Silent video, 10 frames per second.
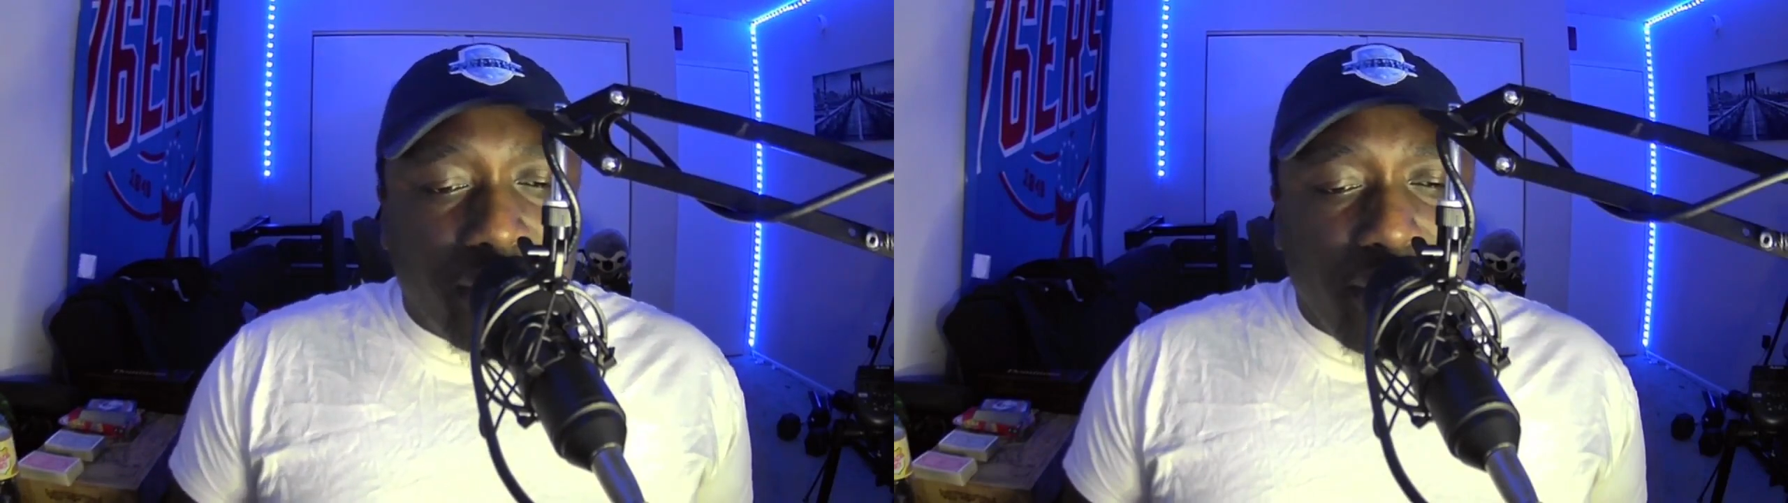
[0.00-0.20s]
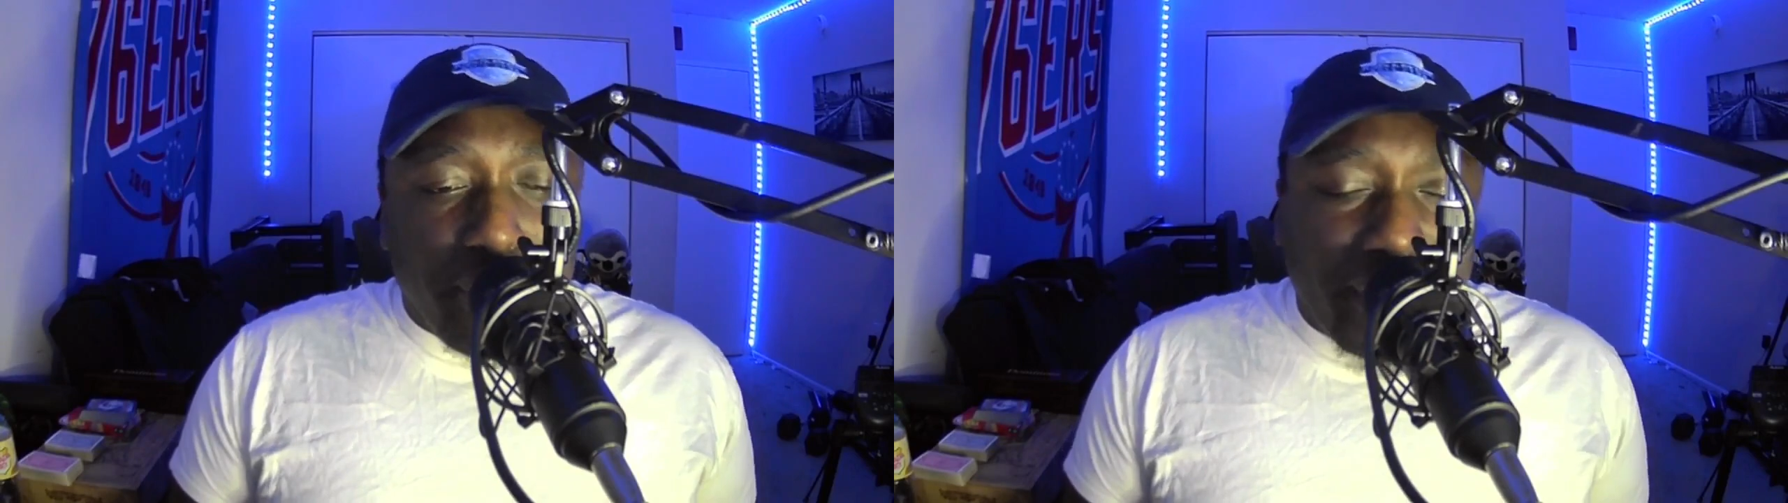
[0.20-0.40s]

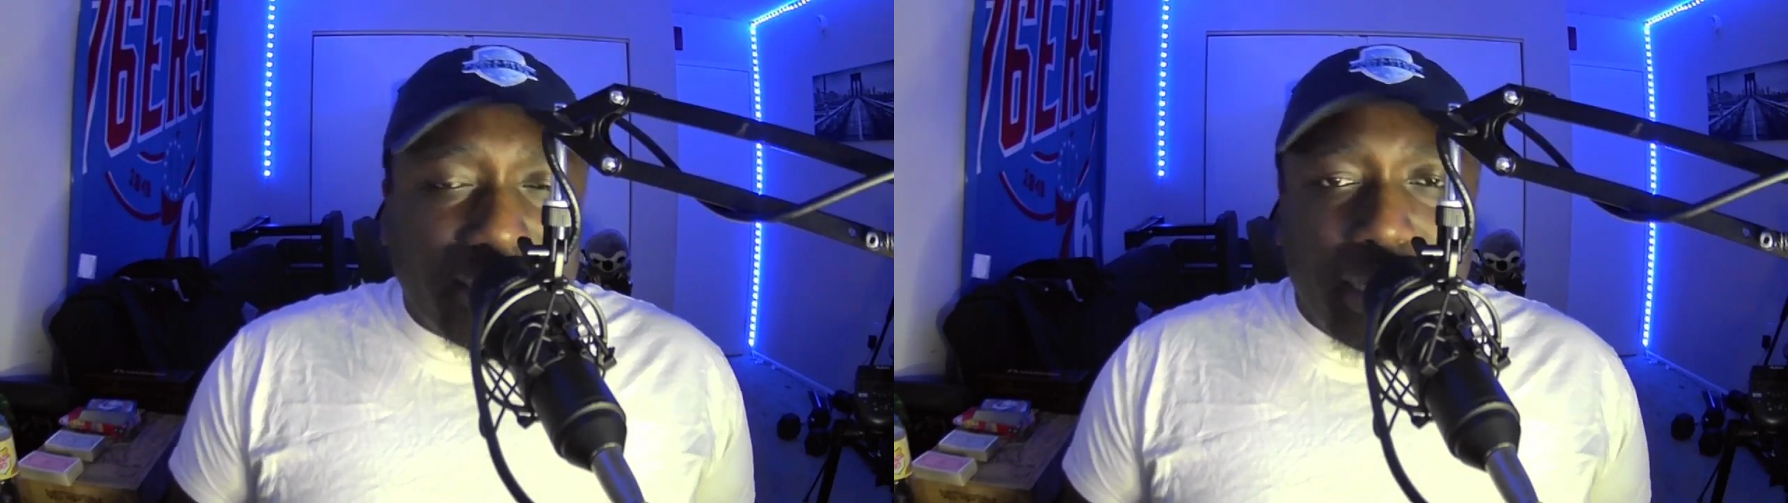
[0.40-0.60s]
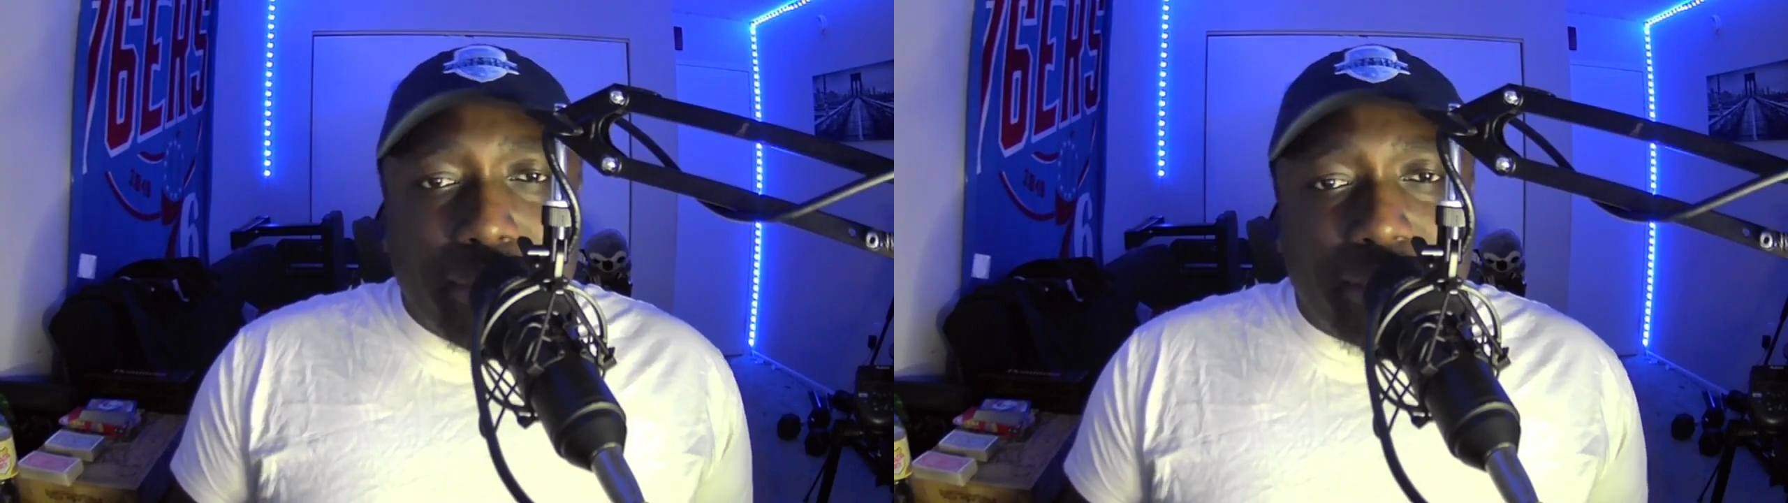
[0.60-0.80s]
NBA
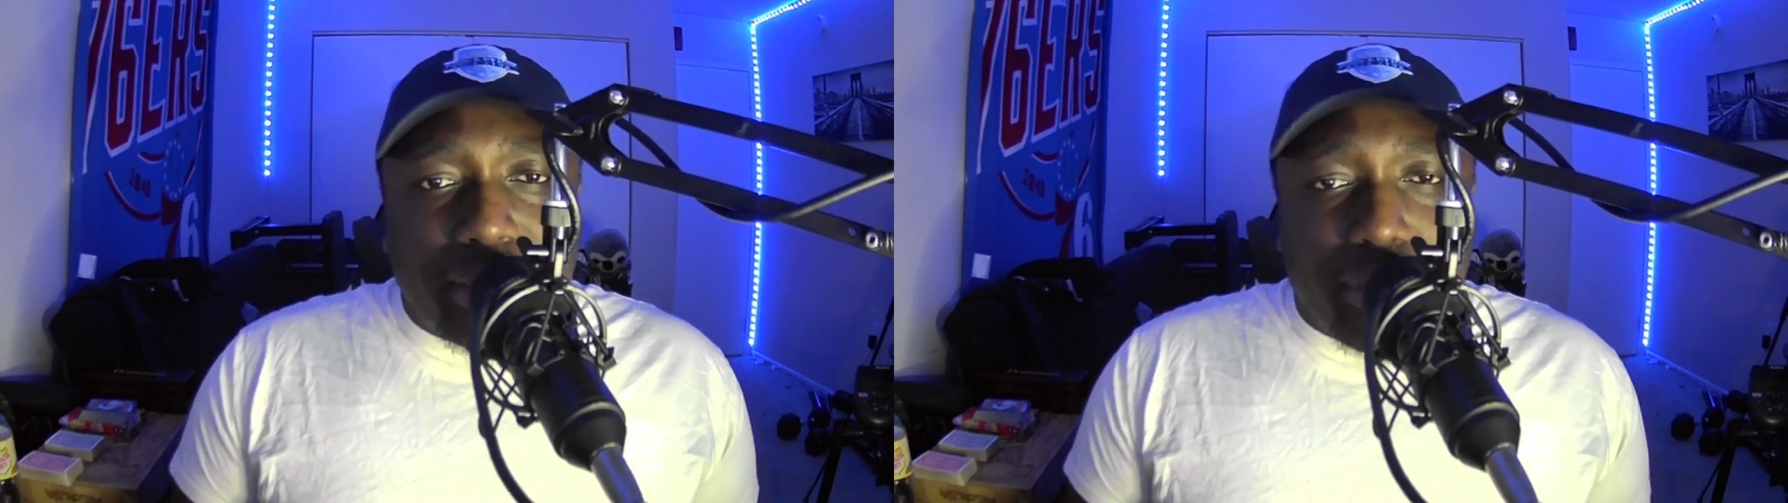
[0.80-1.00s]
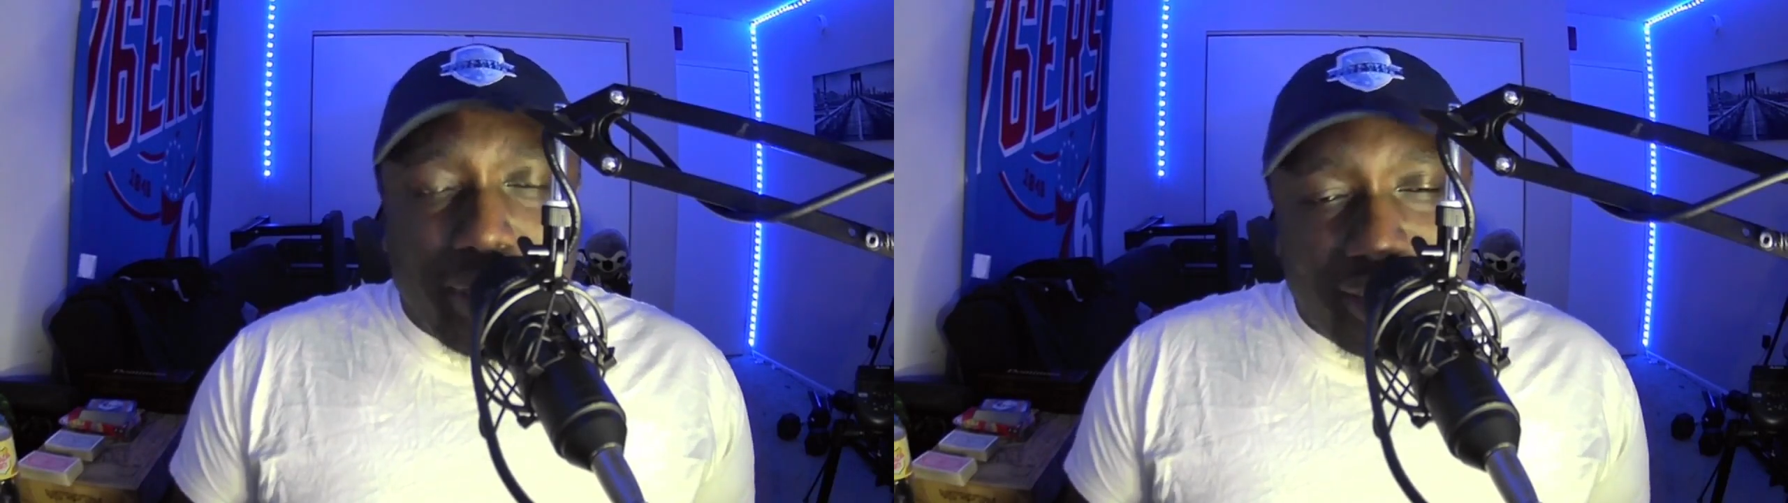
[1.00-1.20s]
championship to be